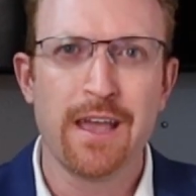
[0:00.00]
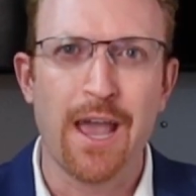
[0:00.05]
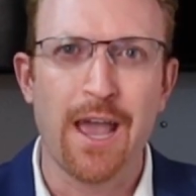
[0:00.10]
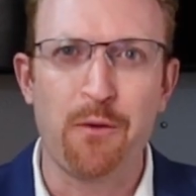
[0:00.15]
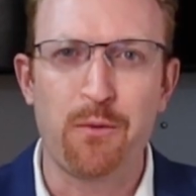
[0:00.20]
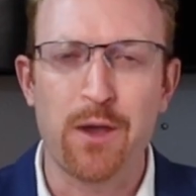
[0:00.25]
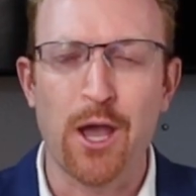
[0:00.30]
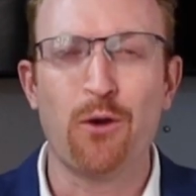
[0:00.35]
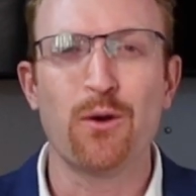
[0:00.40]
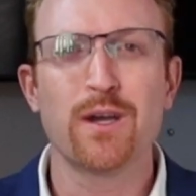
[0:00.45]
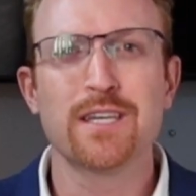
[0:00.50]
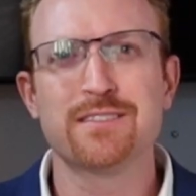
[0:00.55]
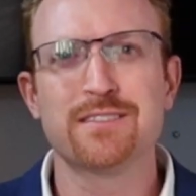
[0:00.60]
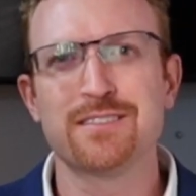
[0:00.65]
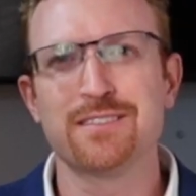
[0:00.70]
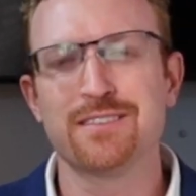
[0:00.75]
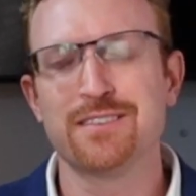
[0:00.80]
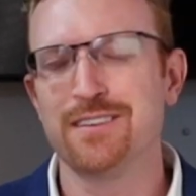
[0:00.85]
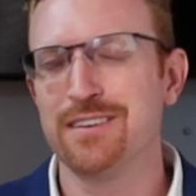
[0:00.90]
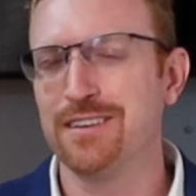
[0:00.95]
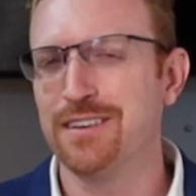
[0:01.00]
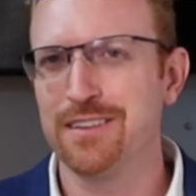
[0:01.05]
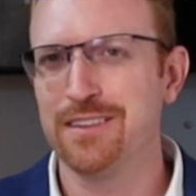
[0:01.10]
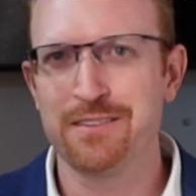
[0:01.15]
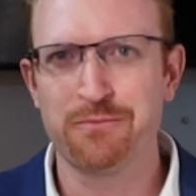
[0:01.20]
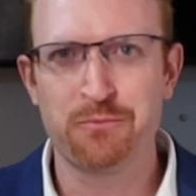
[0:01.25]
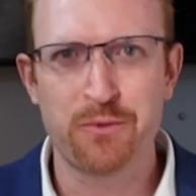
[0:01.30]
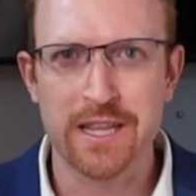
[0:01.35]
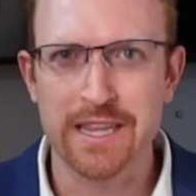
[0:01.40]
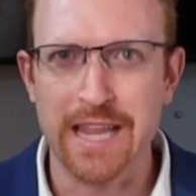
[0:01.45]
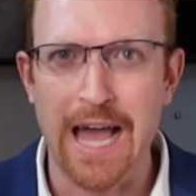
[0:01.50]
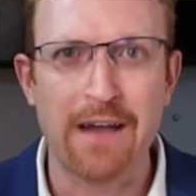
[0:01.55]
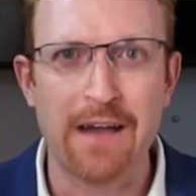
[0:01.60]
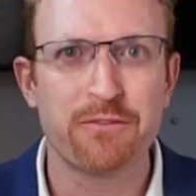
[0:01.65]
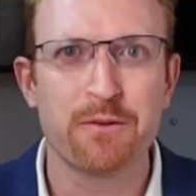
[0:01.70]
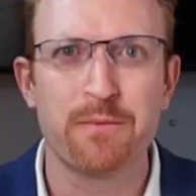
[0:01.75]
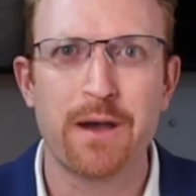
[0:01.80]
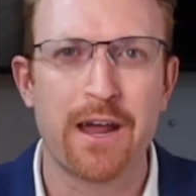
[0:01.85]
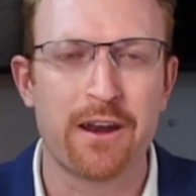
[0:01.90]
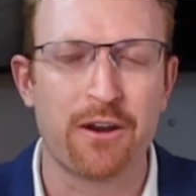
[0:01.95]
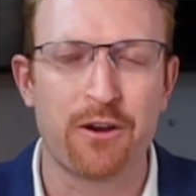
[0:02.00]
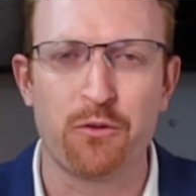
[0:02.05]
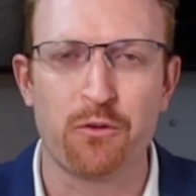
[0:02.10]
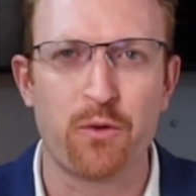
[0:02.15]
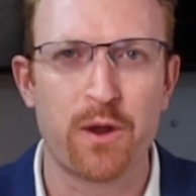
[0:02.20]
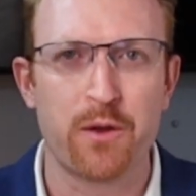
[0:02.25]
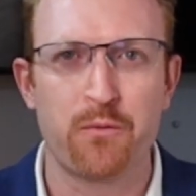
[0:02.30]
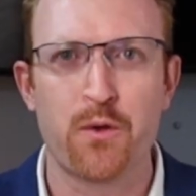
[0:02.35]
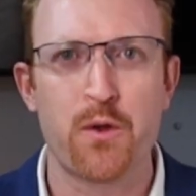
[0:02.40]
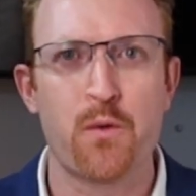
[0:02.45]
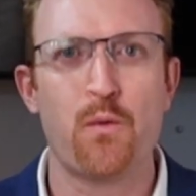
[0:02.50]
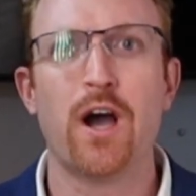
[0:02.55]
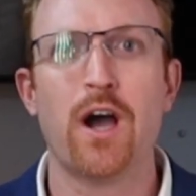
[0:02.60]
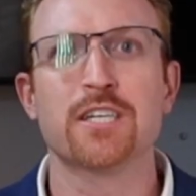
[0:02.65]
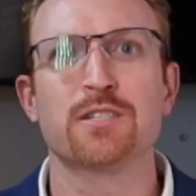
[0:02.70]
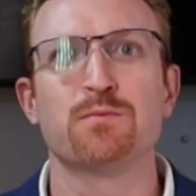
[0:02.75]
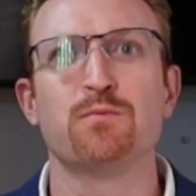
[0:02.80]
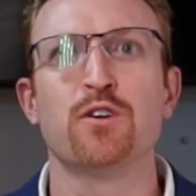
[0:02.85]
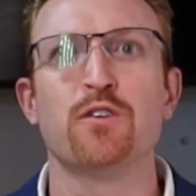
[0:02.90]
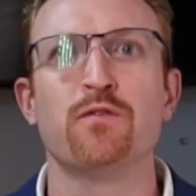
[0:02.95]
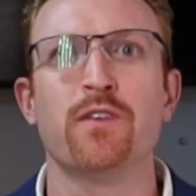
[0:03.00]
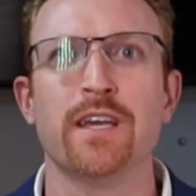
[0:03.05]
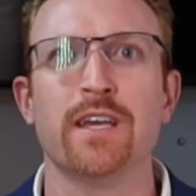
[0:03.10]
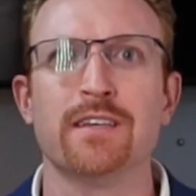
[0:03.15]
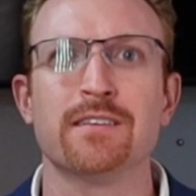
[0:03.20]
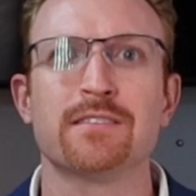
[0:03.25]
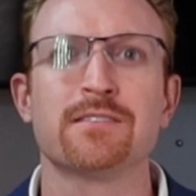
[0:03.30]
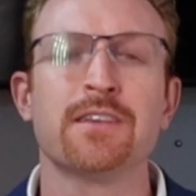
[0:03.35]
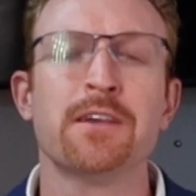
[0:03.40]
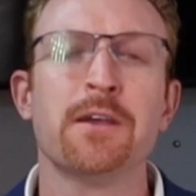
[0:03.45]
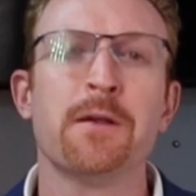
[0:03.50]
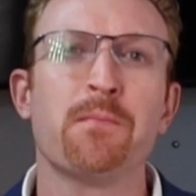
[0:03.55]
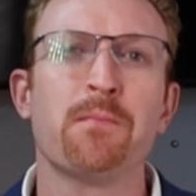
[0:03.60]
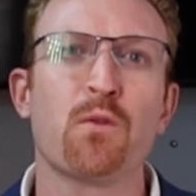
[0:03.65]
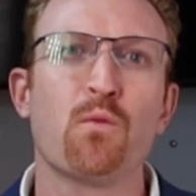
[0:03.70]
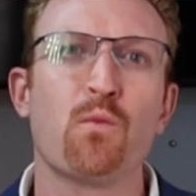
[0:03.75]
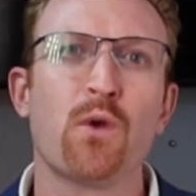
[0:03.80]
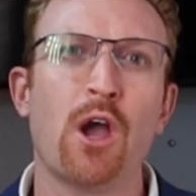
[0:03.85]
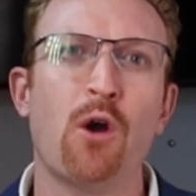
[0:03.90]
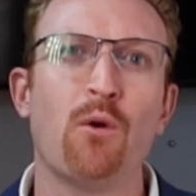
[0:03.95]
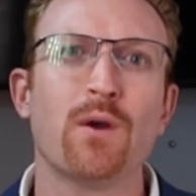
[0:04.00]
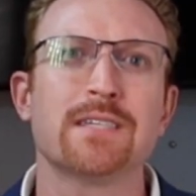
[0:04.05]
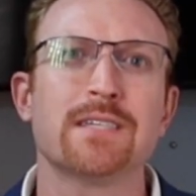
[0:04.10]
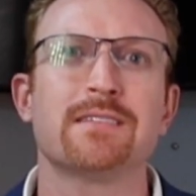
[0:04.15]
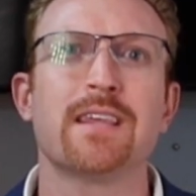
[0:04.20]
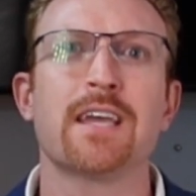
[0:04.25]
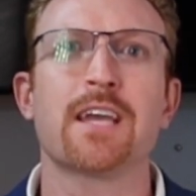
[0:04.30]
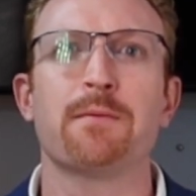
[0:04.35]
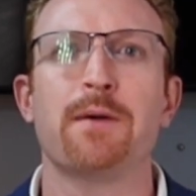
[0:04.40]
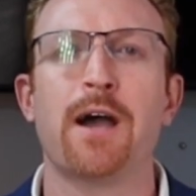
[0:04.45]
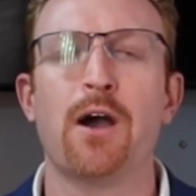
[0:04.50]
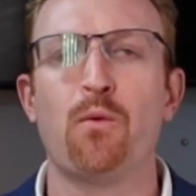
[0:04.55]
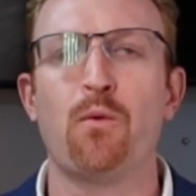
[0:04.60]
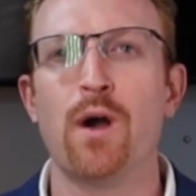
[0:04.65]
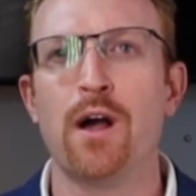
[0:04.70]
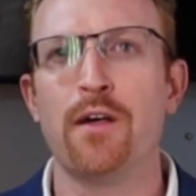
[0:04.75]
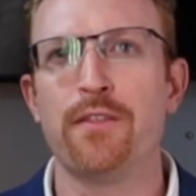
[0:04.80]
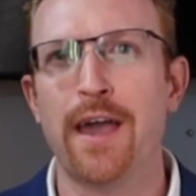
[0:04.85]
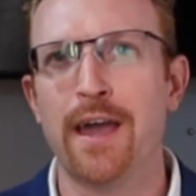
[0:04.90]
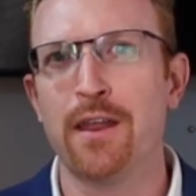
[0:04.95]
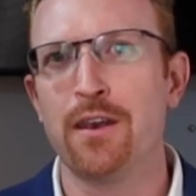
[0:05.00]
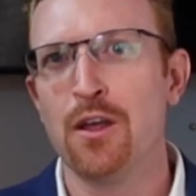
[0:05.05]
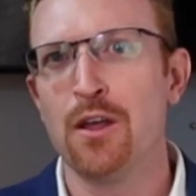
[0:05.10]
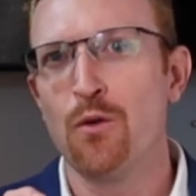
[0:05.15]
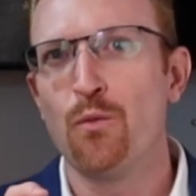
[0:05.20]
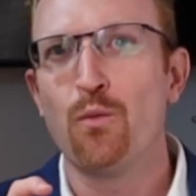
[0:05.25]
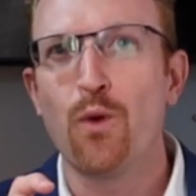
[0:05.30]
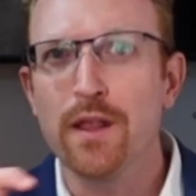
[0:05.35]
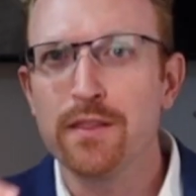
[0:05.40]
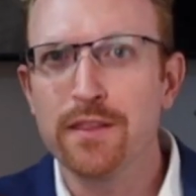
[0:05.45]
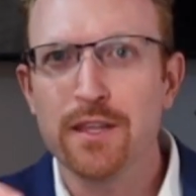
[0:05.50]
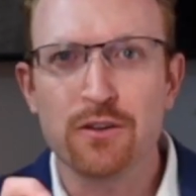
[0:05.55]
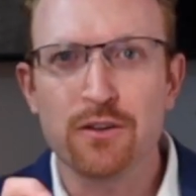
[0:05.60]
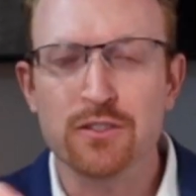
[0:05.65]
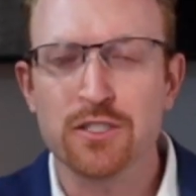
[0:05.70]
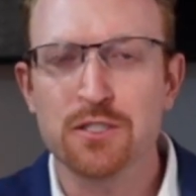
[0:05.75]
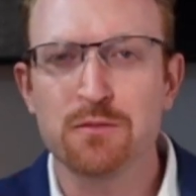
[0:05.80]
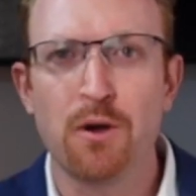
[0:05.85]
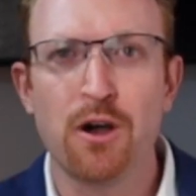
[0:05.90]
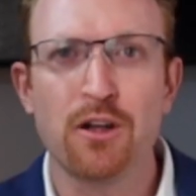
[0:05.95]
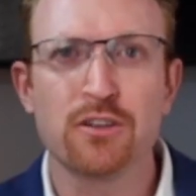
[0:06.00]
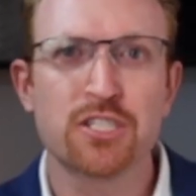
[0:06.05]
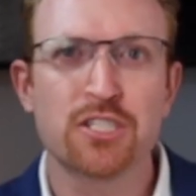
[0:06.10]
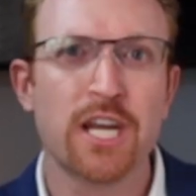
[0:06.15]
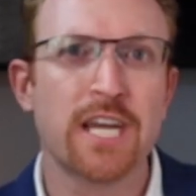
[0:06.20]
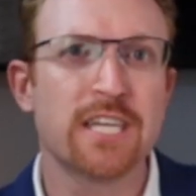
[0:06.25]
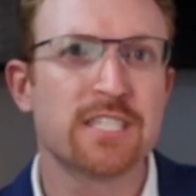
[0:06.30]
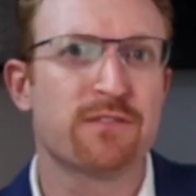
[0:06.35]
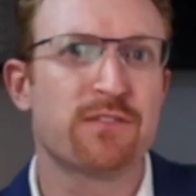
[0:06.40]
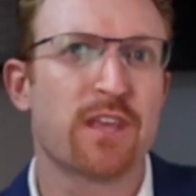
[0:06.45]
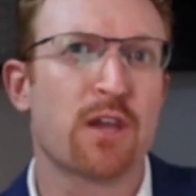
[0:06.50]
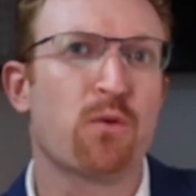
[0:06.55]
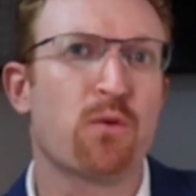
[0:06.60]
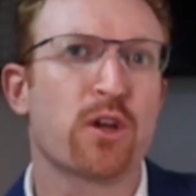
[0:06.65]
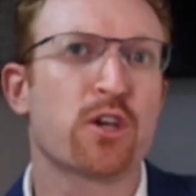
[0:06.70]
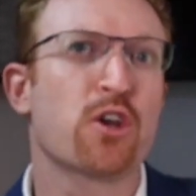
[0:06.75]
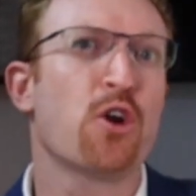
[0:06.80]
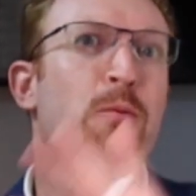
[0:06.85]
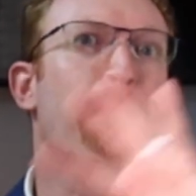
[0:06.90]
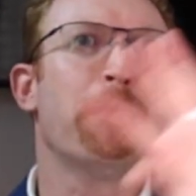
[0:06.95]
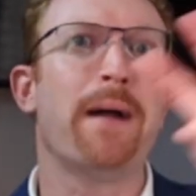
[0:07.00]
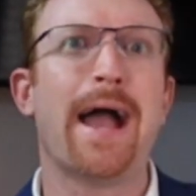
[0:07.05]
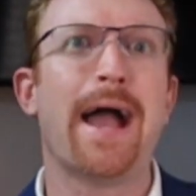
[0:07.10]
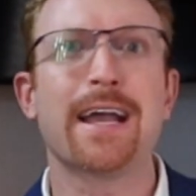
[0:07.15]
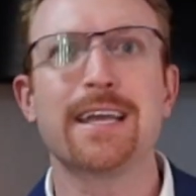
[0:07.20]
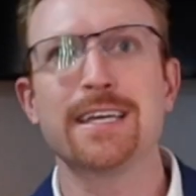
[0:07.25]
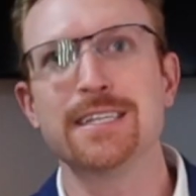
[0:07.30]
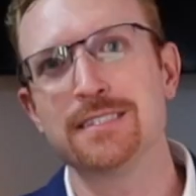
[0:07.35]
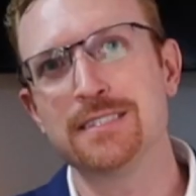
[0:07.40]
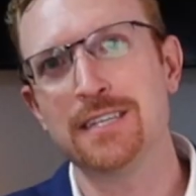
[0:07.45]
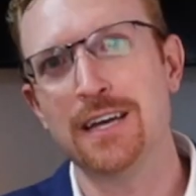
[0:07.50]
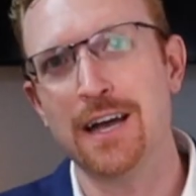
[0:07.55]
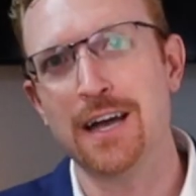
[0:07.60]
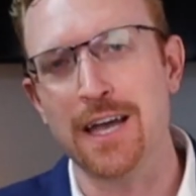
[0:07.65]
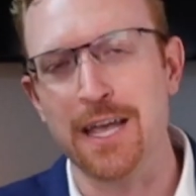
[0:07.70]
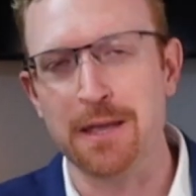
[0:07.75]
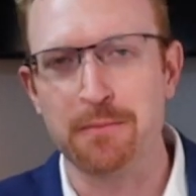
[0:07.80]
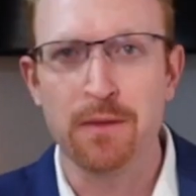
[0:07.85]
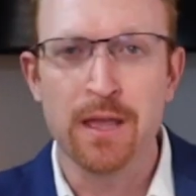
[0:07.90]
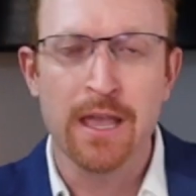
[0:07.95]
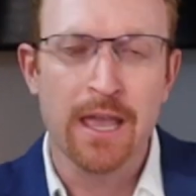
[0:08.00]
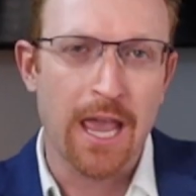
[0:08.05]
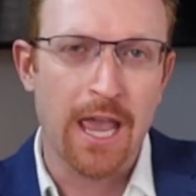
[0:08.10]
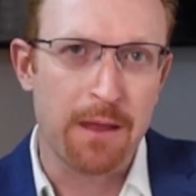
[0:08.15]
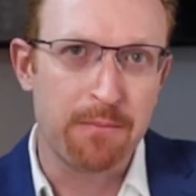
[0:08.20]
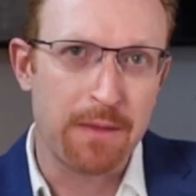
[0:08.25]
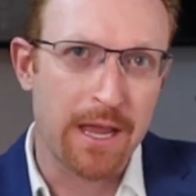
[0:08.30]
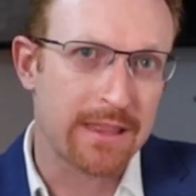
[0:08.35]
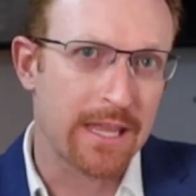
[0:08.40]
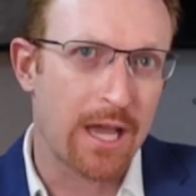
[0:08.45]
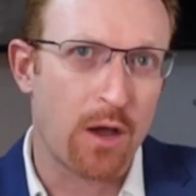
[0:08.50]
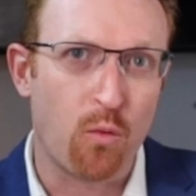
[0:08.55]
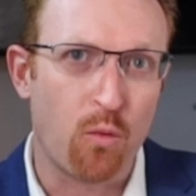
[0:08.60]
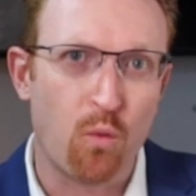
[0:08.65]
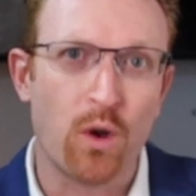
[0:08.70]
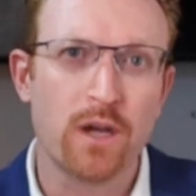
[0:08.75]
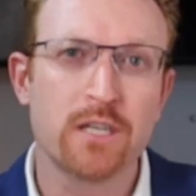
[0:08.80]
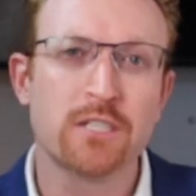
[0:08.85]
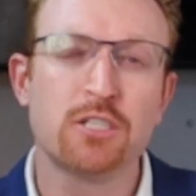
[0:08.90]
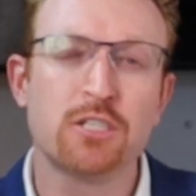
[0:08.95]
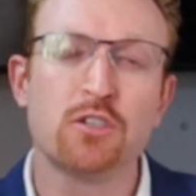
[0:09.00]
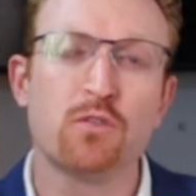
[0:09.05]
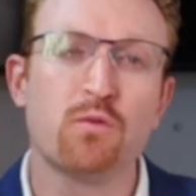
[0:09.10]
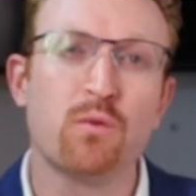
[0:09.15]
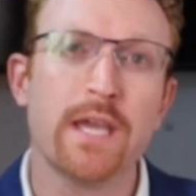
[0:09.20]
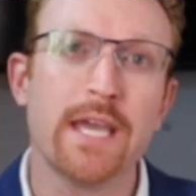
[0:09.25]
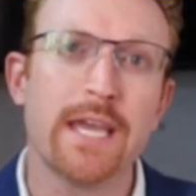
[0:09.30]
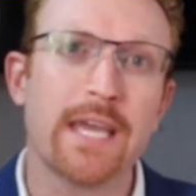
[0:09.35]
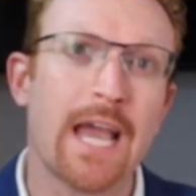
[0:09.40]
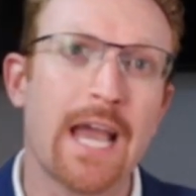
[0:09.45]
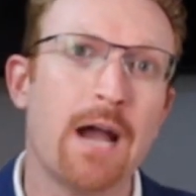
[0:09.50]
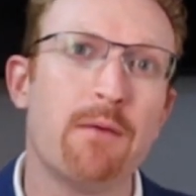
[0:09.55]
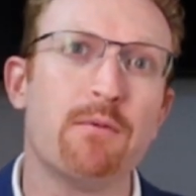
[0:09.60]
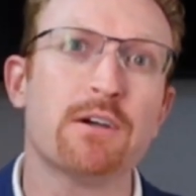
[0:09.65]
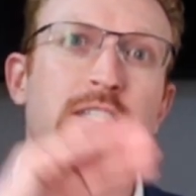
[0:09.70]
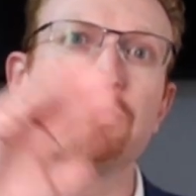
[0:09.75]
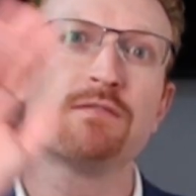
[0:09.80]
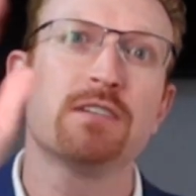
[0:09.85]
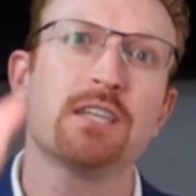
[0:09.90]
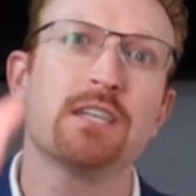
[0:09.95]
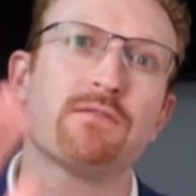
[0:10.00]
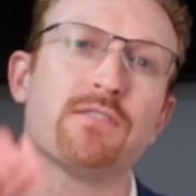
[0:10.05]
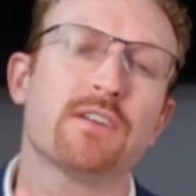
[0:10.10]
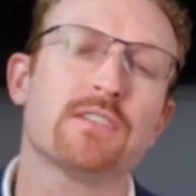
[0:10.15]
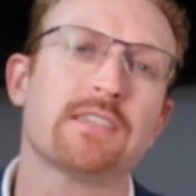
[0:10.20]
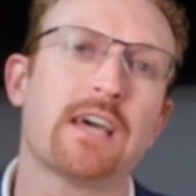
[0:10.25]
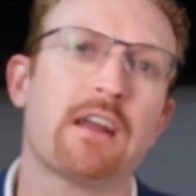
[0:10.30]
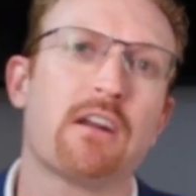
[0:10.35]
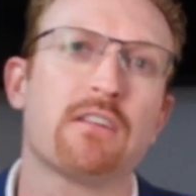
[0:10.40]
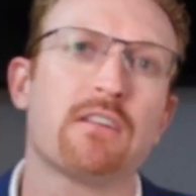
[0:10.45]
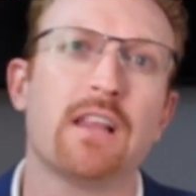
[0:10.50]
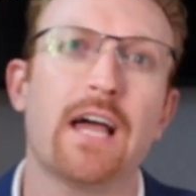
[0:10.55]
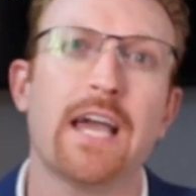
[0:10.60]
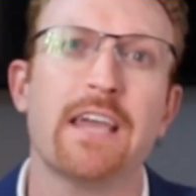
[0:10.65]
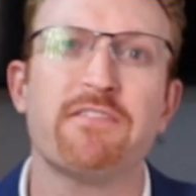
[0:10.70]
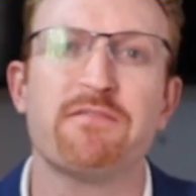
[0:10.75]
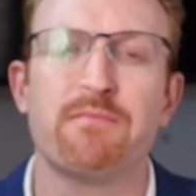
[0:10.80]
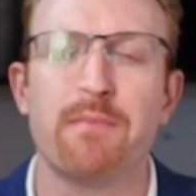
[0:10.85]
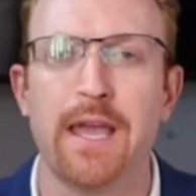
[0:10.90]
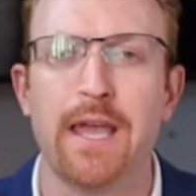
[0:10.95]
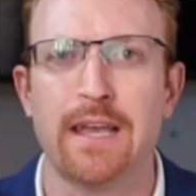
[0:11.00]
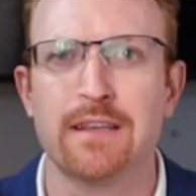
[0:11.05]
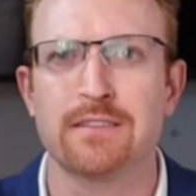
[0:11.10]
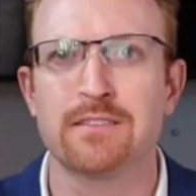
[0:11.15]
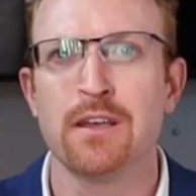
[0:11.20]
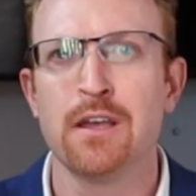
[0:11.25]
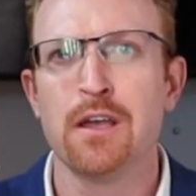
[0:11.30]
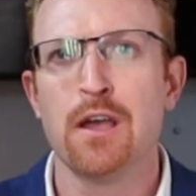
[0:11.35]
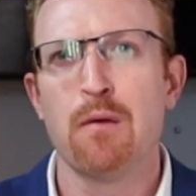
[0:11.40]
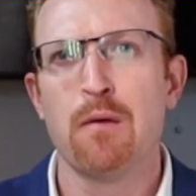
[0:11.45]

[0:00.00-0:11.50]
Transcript: and we laugh about it, or when we watch movies, we always think about, well, that one little small change, if they were to go back in time and make that one tweak, how much of a difference that our life makes.